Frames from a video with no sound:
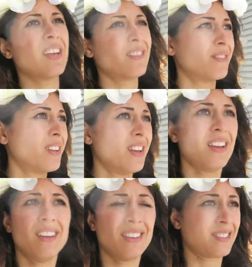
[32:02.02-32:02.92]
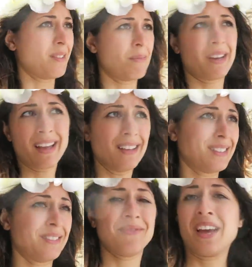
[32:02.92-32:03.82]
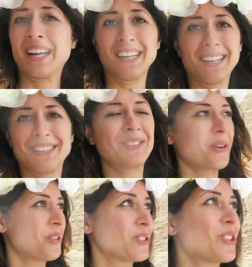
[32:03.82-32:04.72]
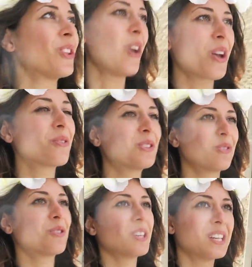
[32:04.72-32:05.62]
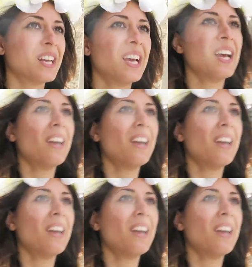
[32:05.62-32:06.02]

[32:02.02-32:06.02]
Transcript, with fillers: then somebody else invaded it. So there's a lot of different,